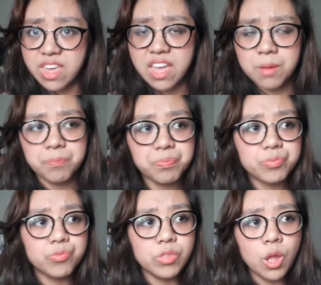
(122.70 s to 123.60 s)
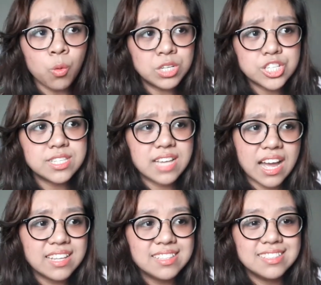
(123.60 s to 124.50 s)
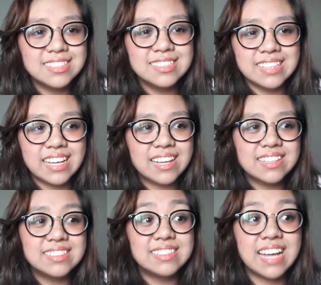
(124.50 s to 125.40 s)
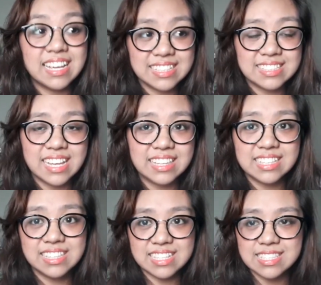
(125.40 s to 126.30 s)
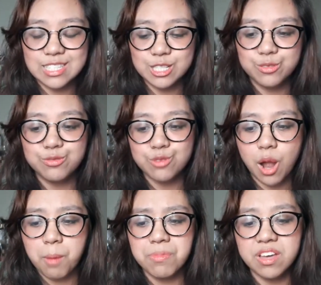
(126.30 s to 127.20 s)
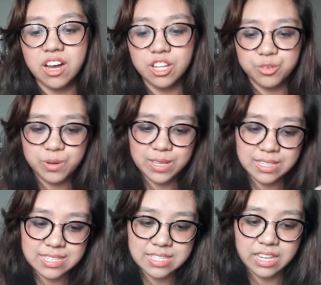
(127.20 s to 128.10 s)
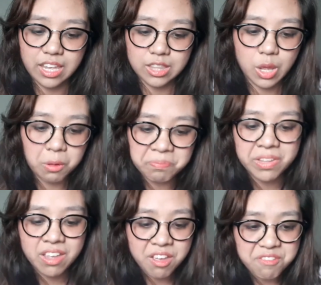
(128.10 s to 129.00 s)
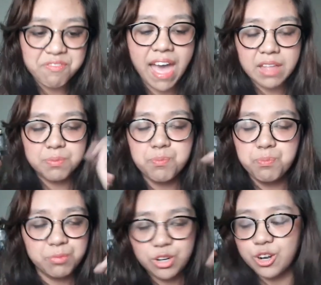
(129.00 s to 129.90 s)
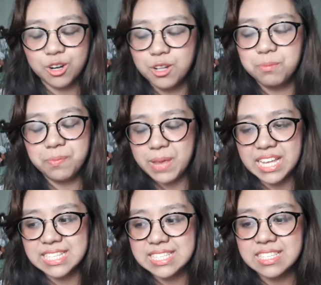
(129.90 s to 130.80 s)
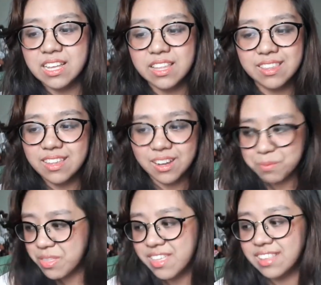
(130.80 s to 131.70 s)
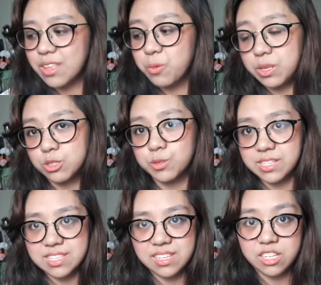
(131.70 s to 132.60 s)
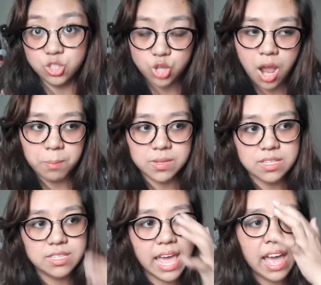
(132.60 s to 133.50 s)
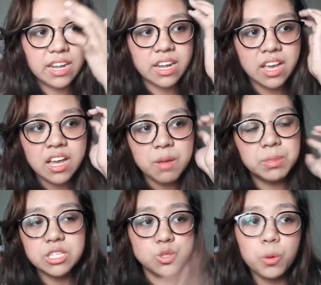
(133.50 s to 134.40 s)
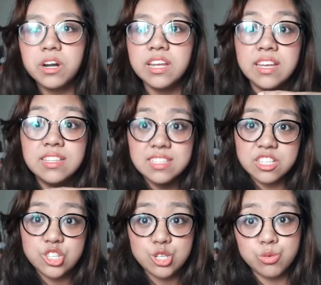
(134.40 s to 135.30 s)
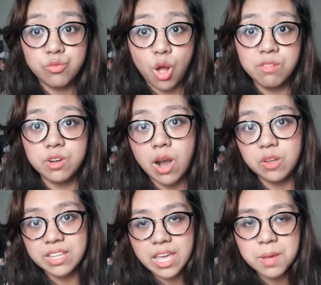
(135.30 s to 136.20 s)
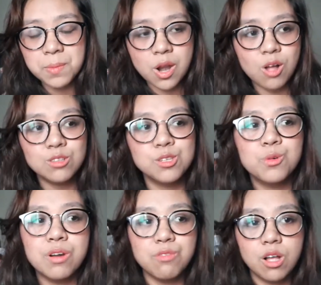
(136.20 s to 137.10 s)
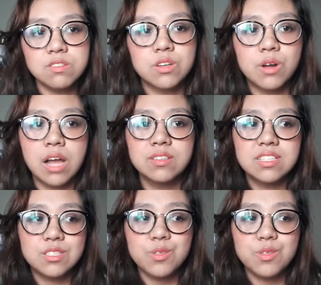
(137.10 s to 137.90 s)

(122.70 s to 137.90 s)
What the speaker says: thing, which is kind of like nice and a distant from the unrealistic, you know, fangirl base thing that we usually see in dramas. And but the story doesn't just revolve around him, it also revolves around his